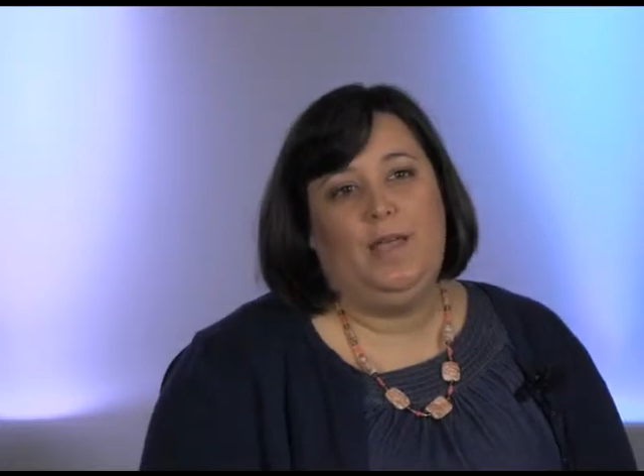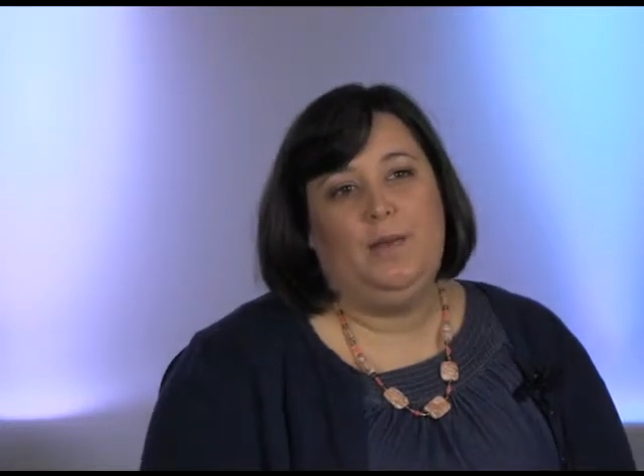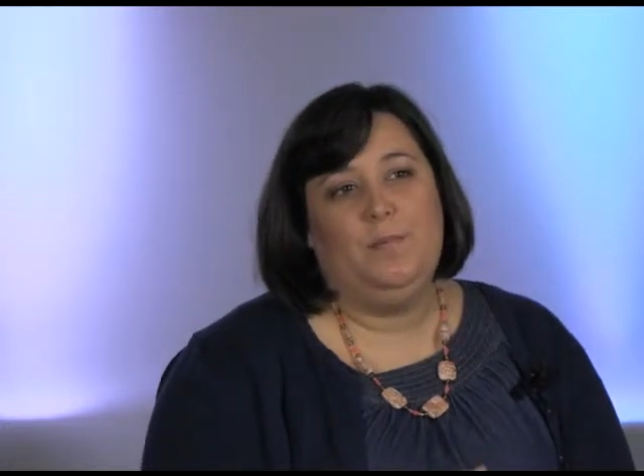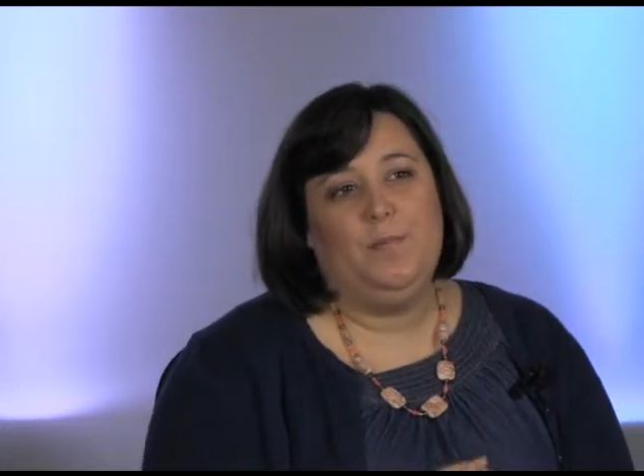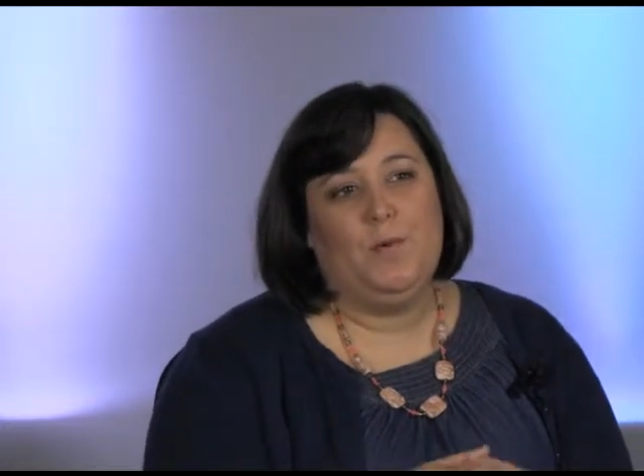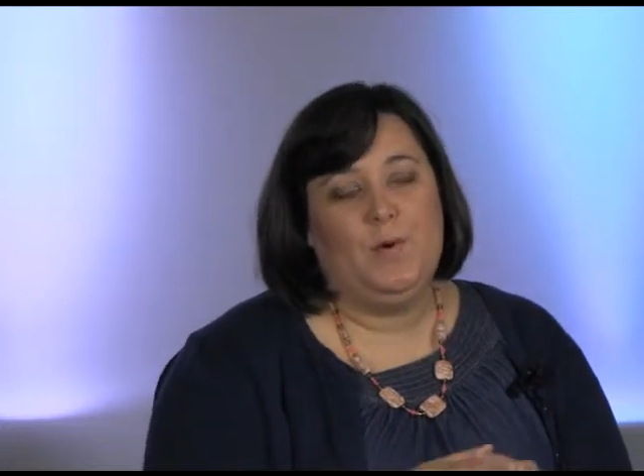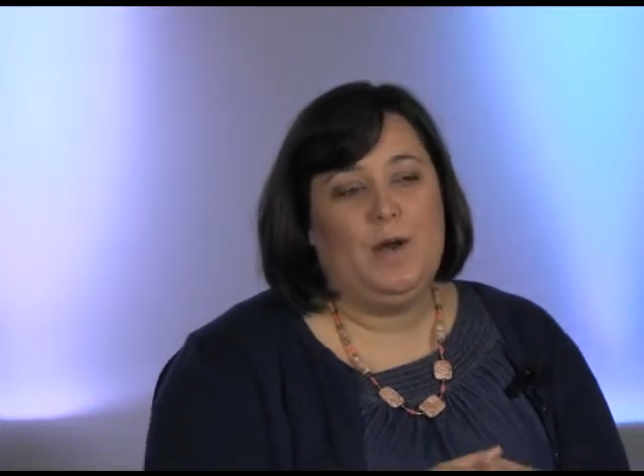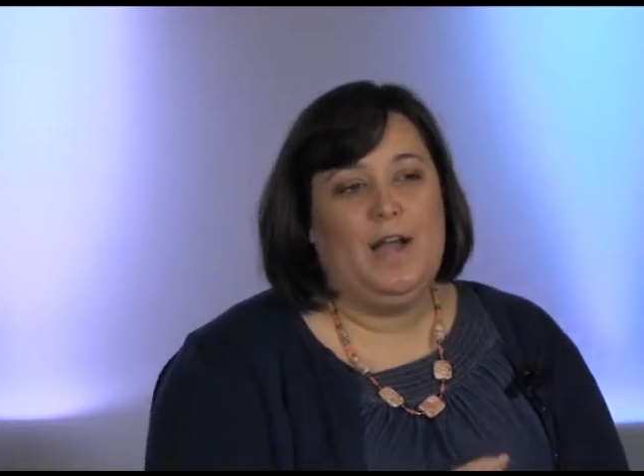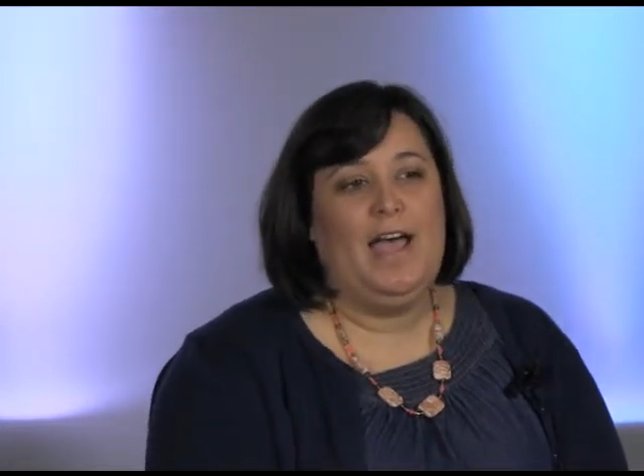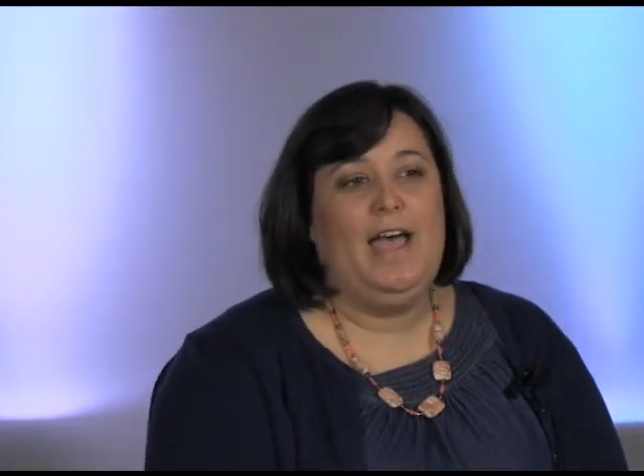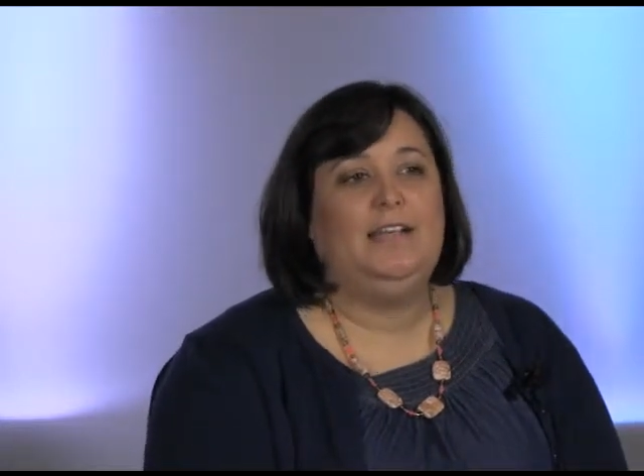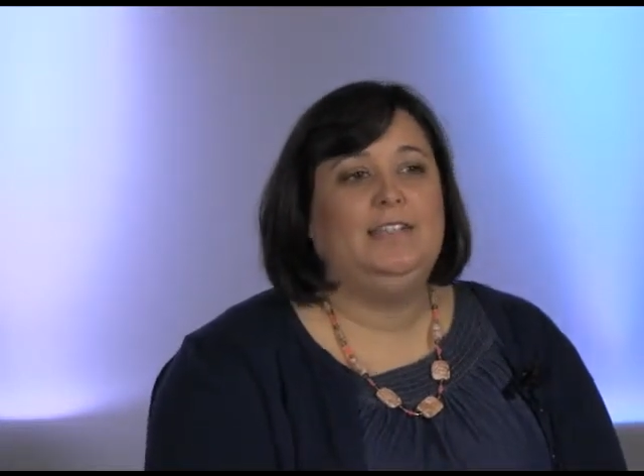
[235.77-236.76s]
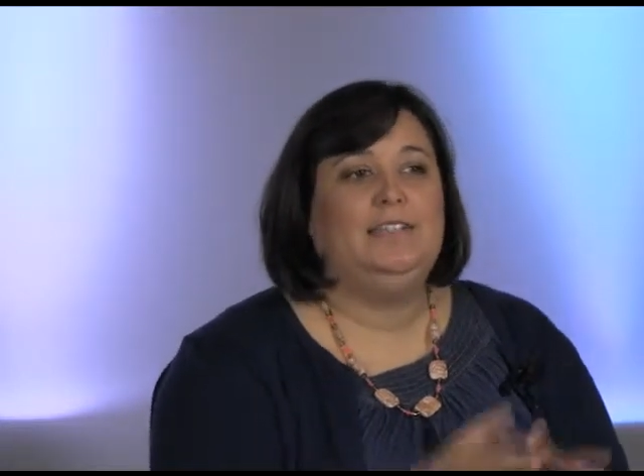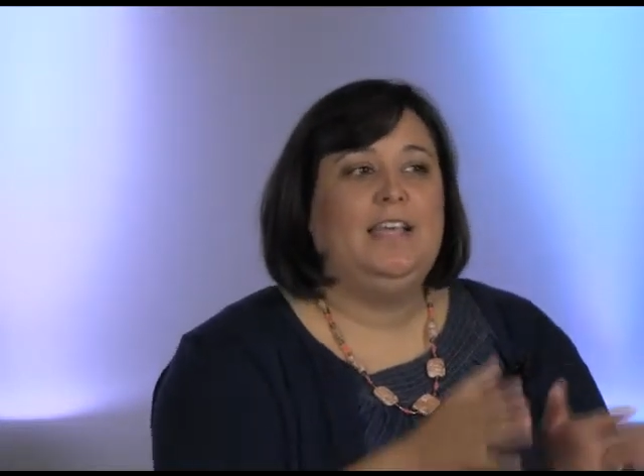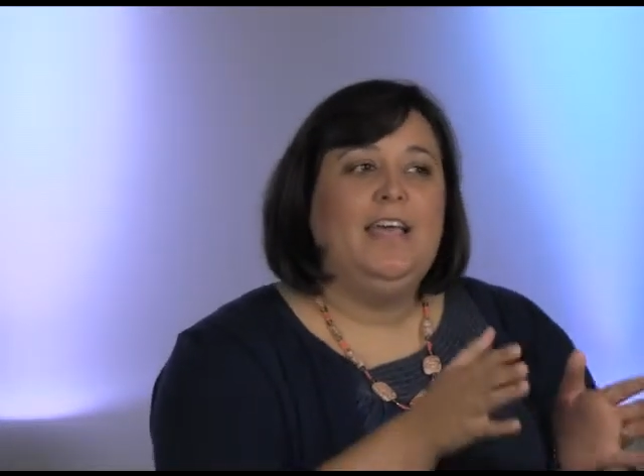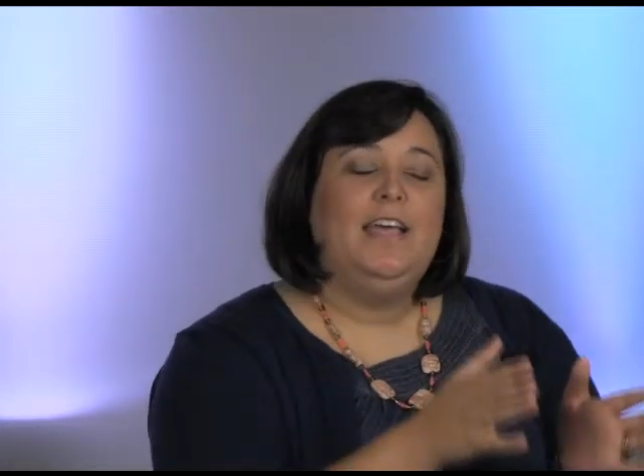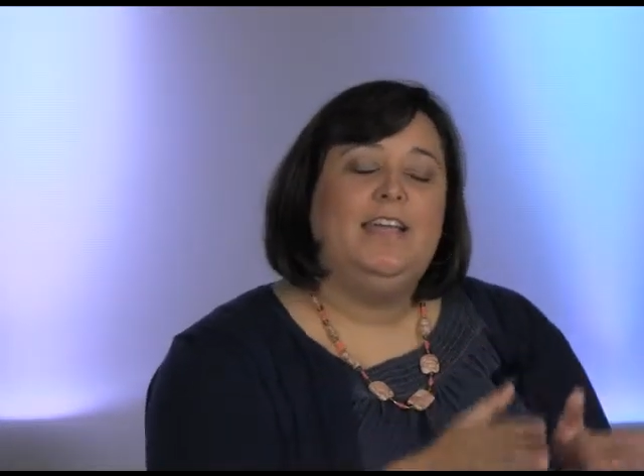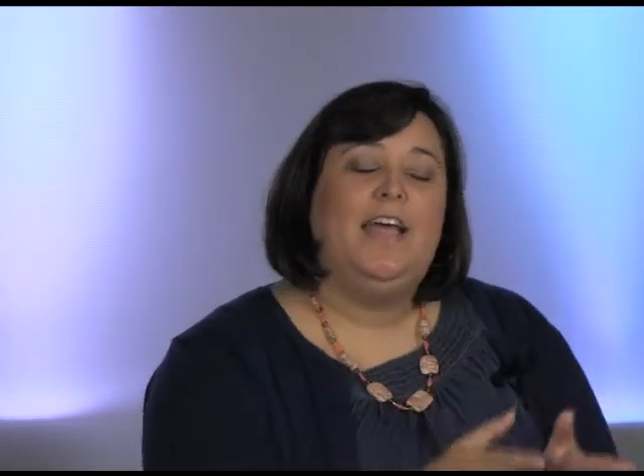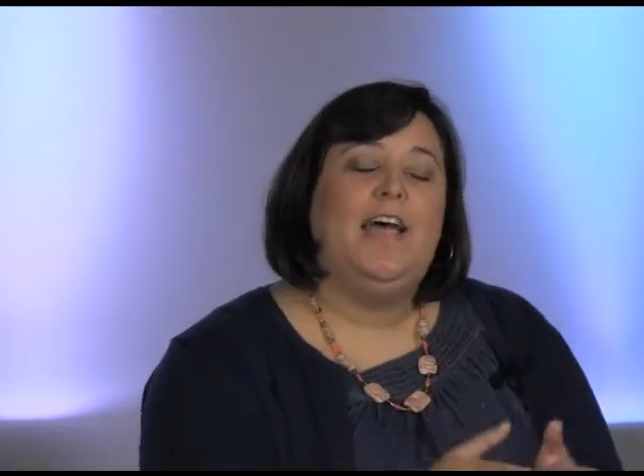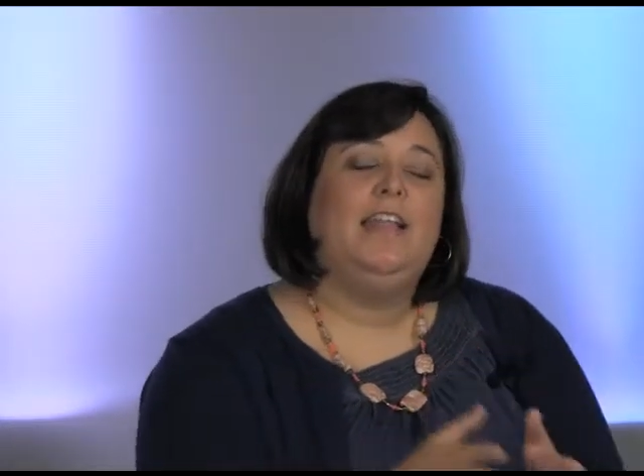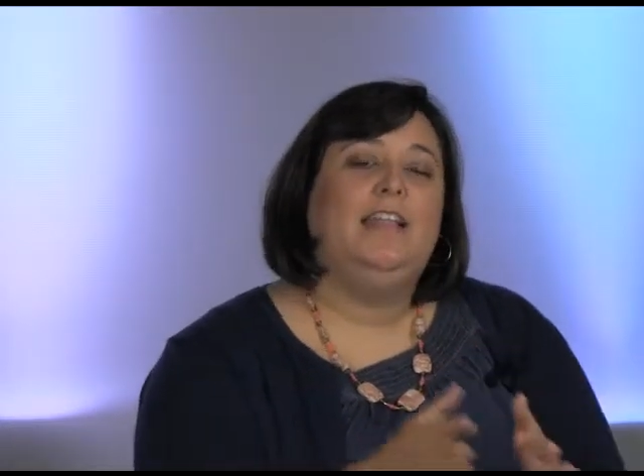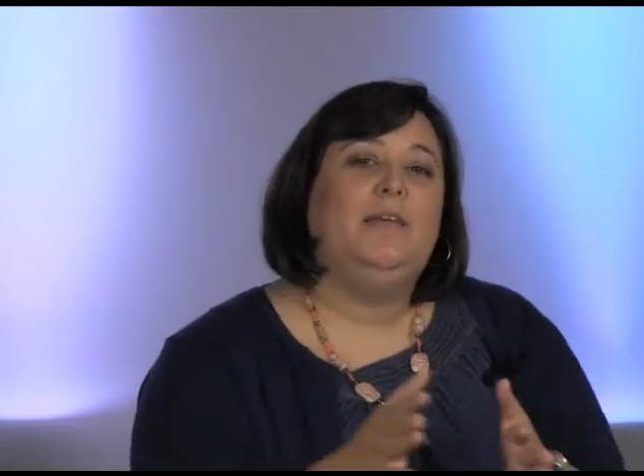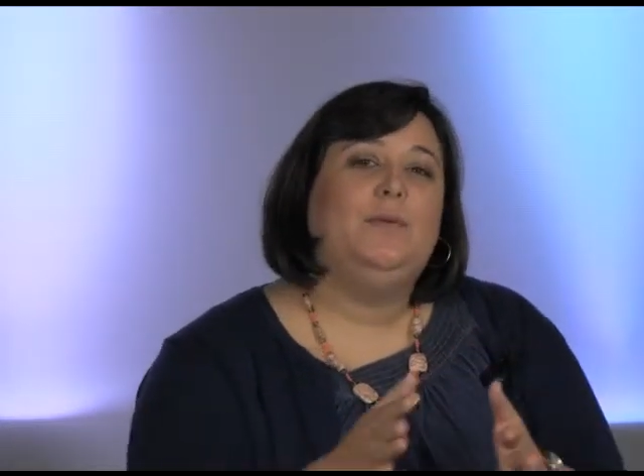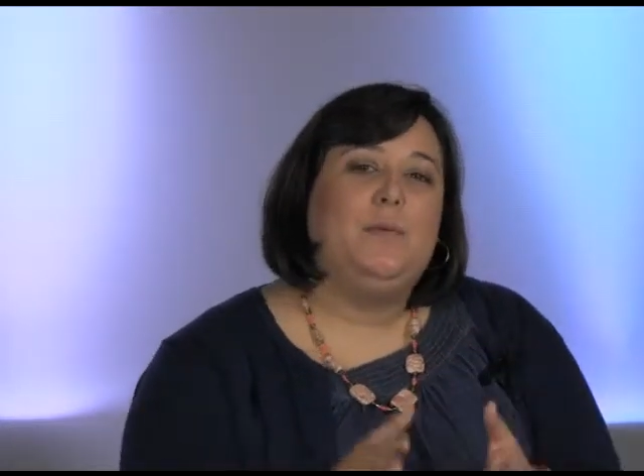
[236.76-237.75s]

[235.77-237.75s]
and more as Natalie,